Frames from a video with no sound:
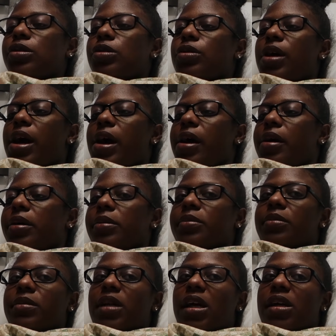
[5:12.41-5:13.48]
You
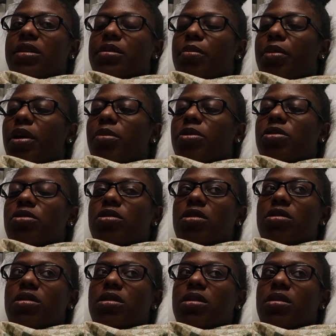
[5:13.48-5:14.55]
got, like, some barbecue
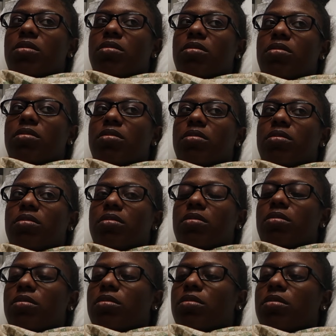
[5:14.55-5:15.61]
sauce or something?